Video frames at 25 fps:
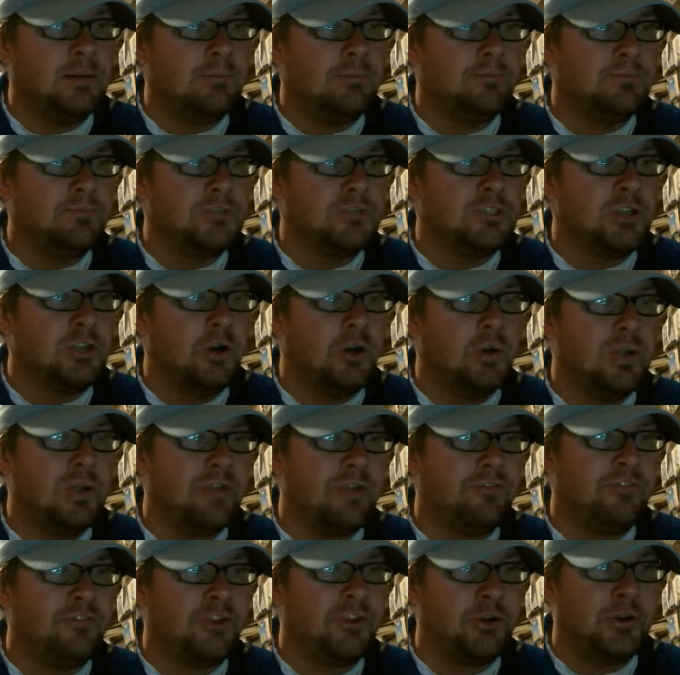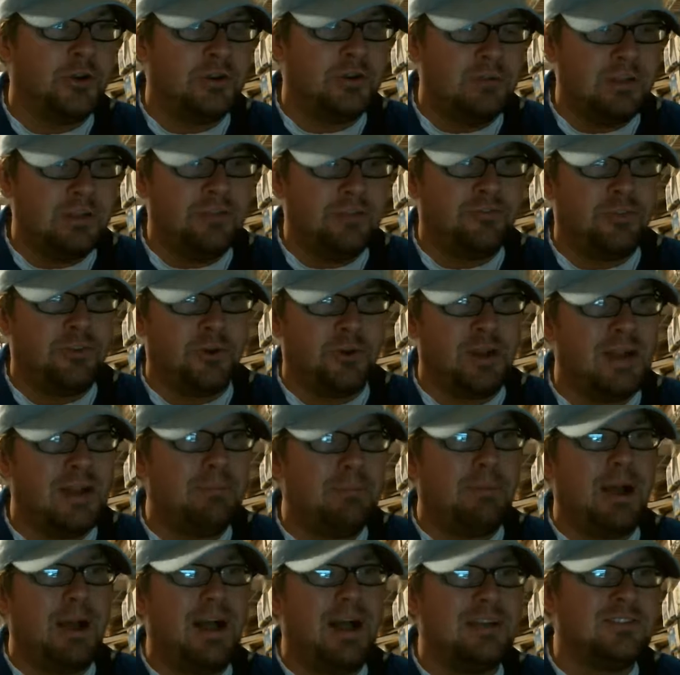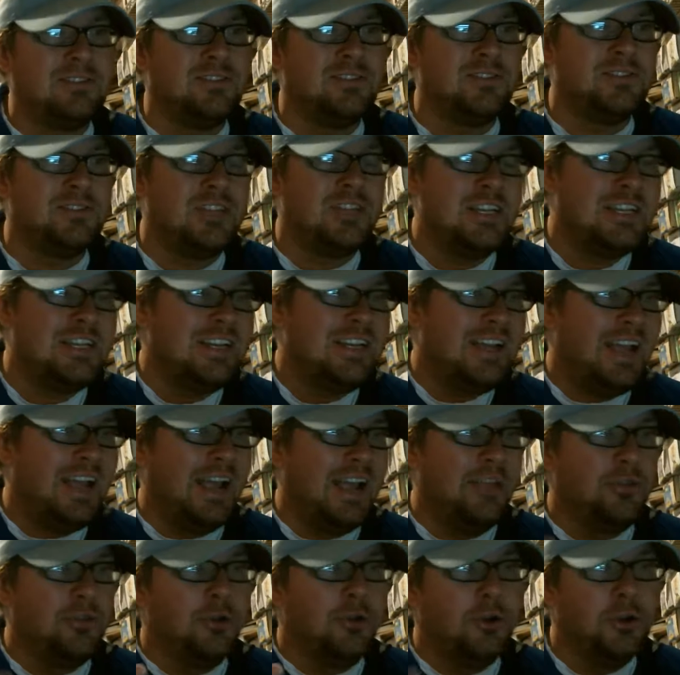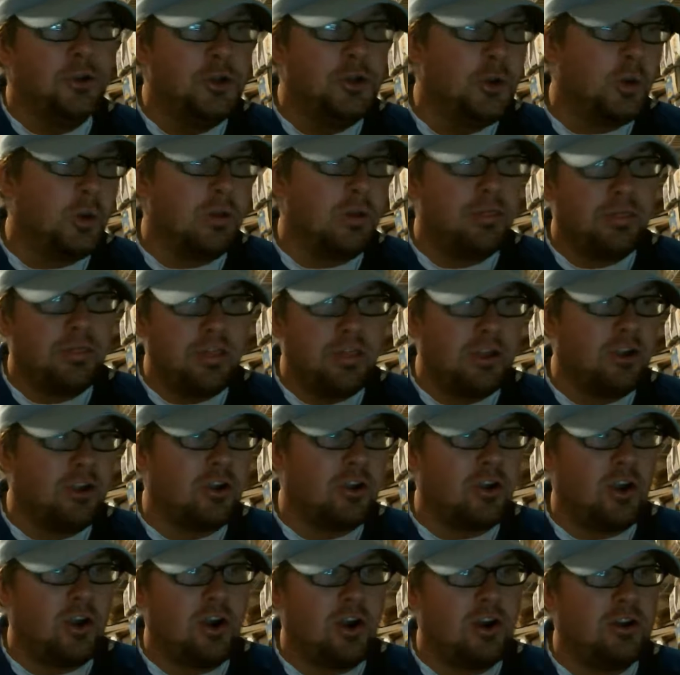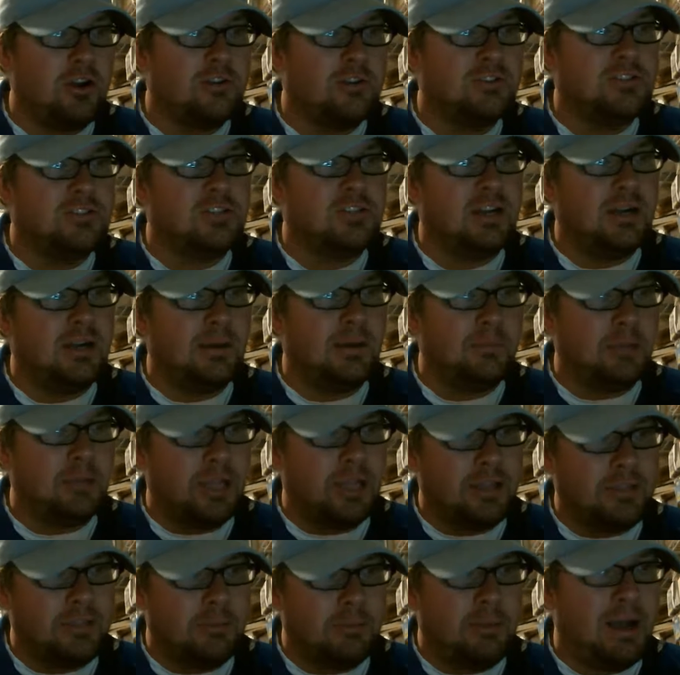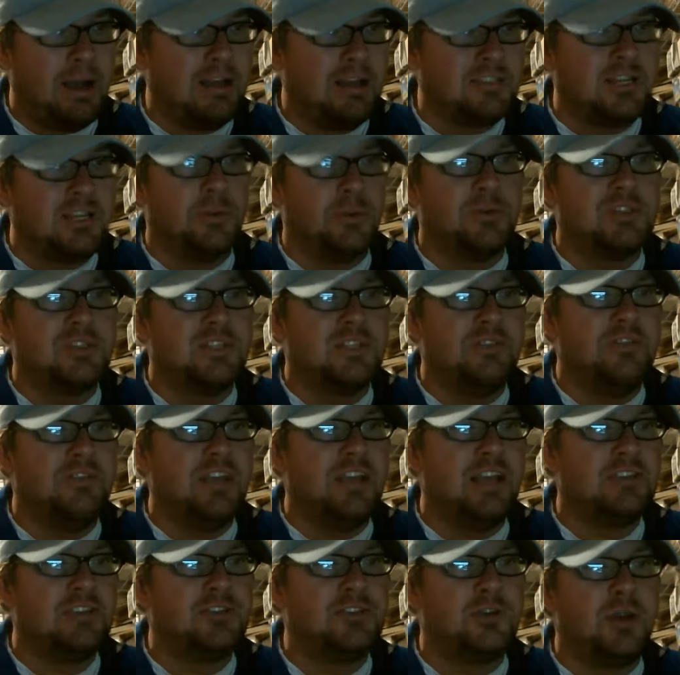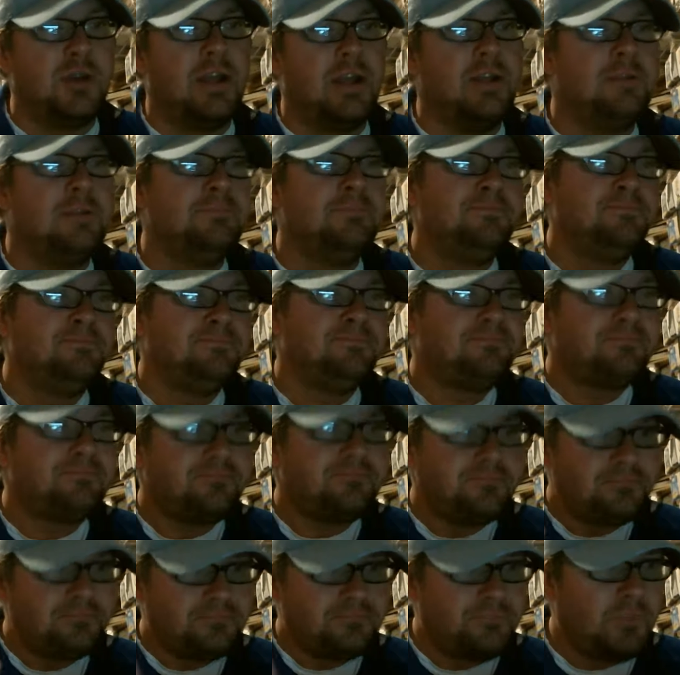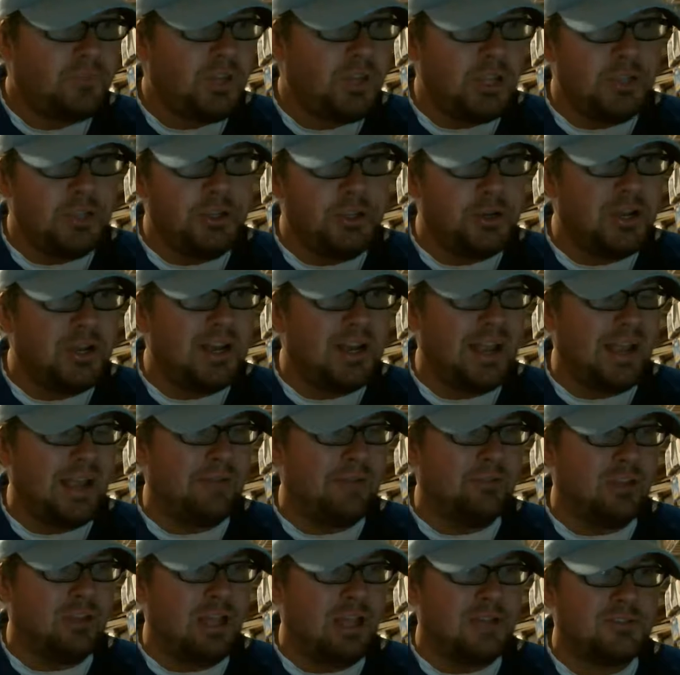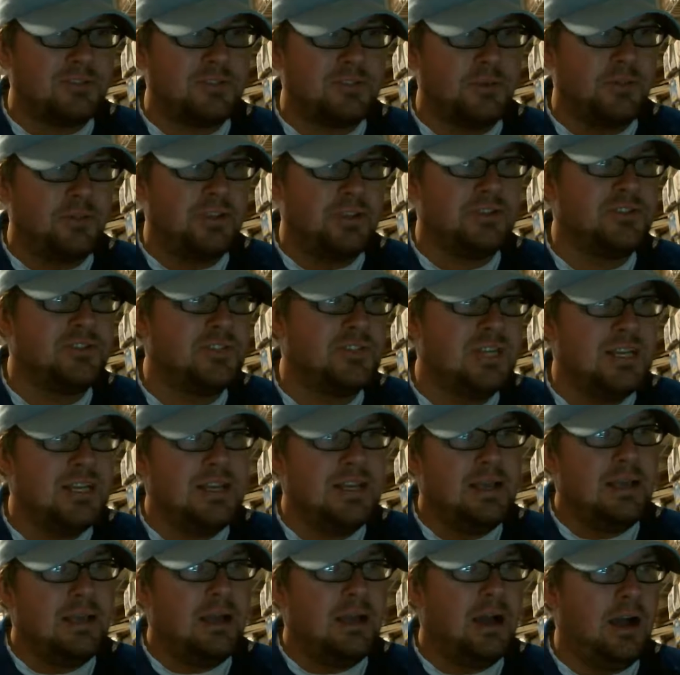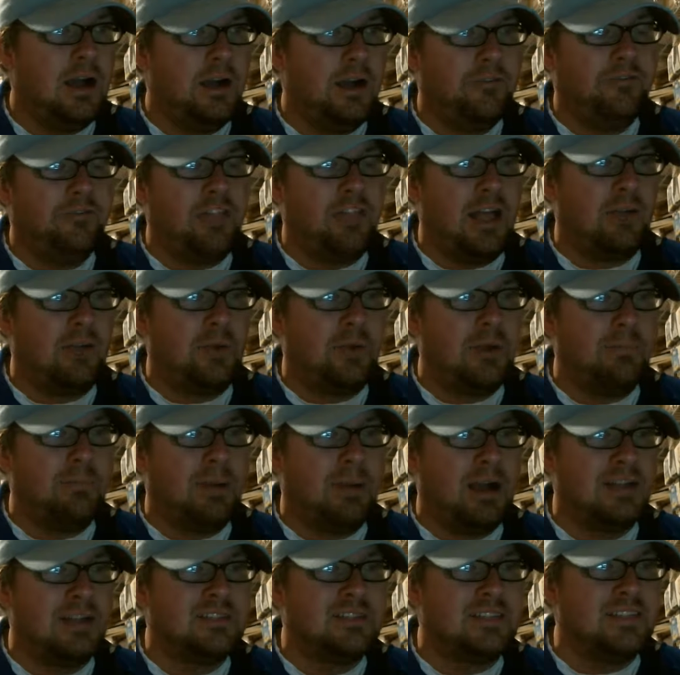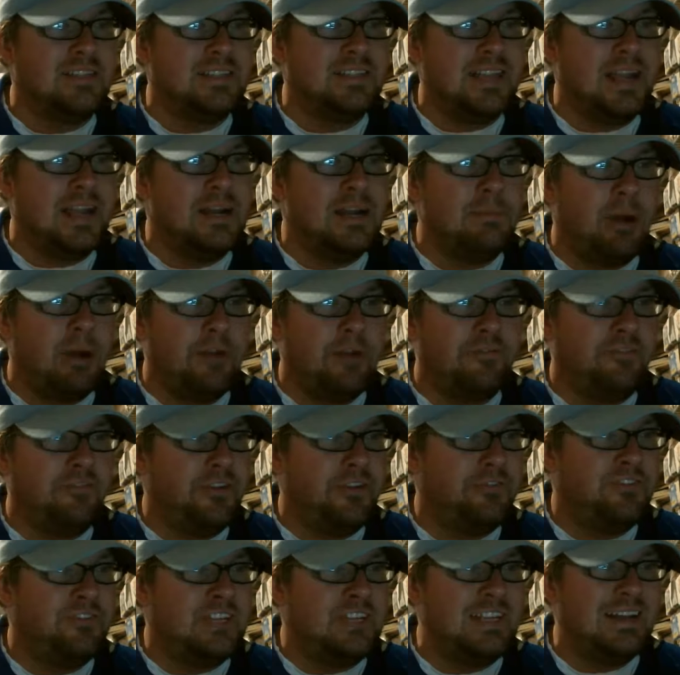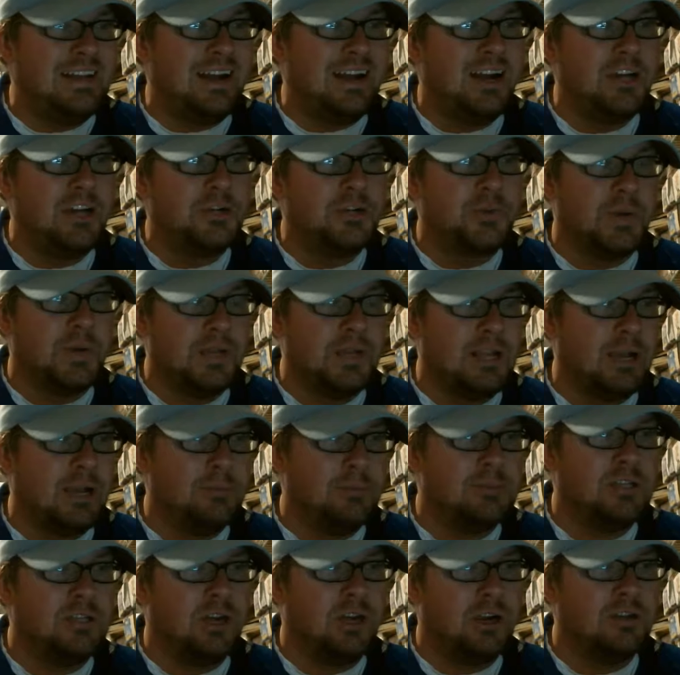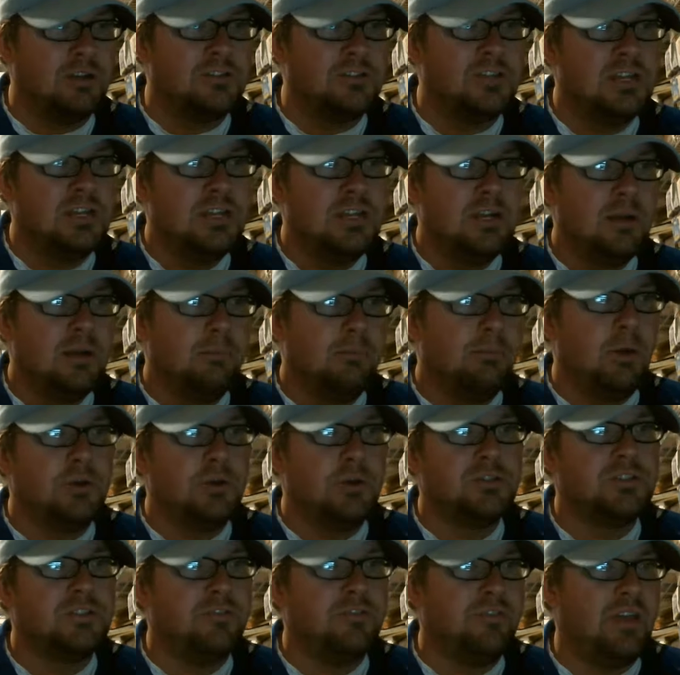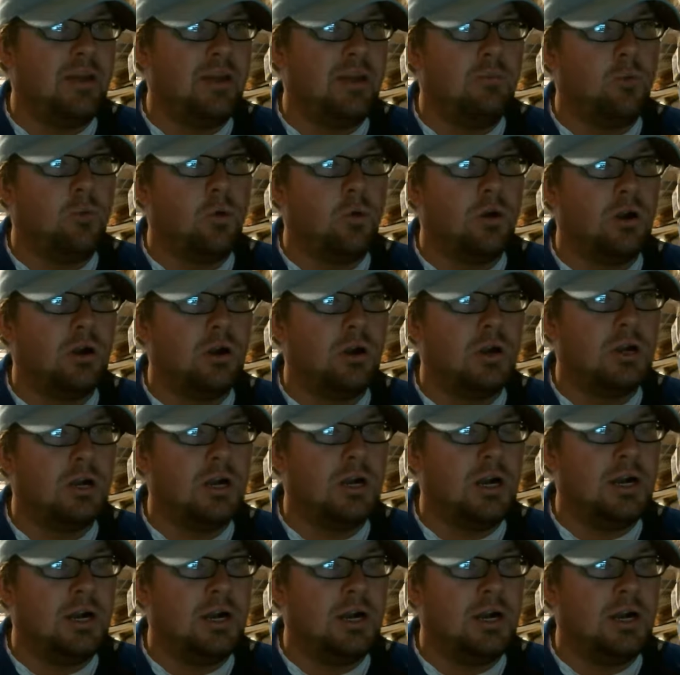So if they're in boxes and they're newer, thicker cards, like the box I received yesterday, you're going to have less. So this flat rate box contained about 1,500 Cubs cards. Most of them were